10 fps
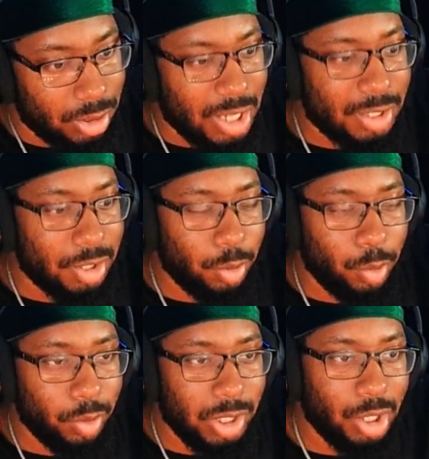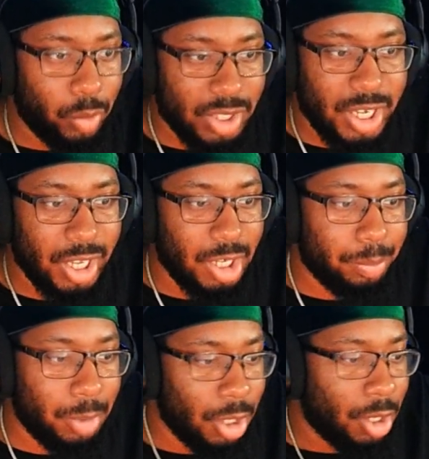that's the dude who literally was killing,